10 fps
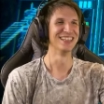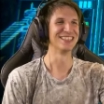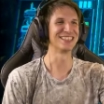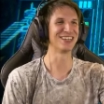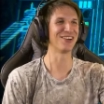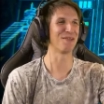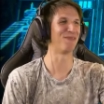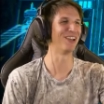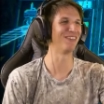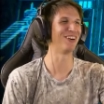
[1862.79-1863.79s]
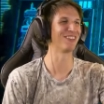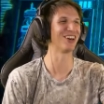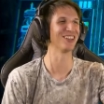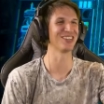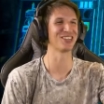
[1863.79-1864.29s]
Sorry, plop. I'm
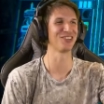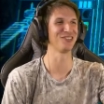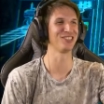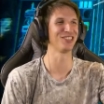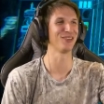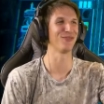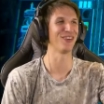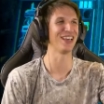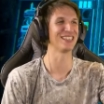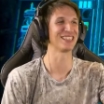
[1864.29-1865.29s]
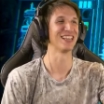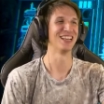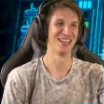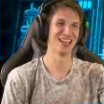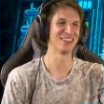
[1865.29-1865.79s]
gonna shoot you in the face
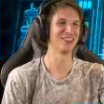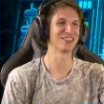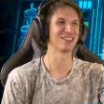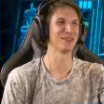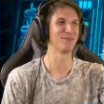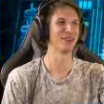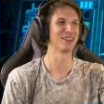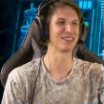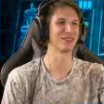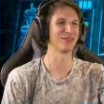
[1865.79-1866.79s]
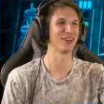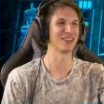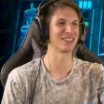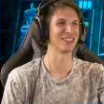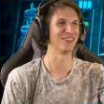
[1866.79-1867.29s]
and also the Beards of
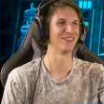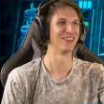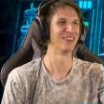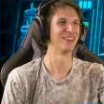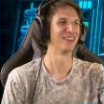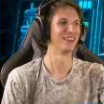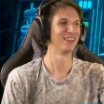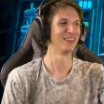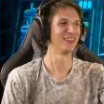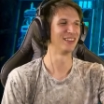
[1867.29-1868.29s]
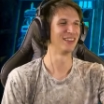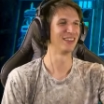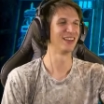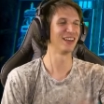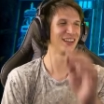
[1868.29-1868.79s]
Awesome.
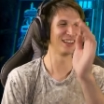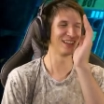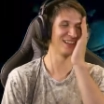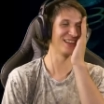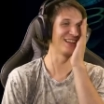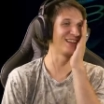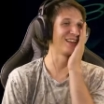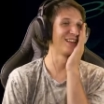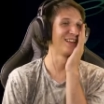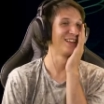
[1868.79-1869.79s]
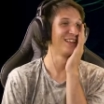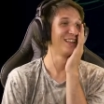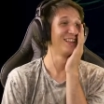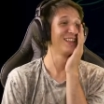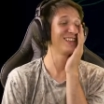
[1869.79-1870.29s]
Oh.
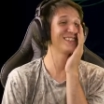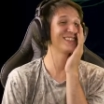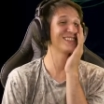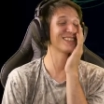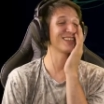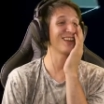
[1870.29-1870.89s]
This is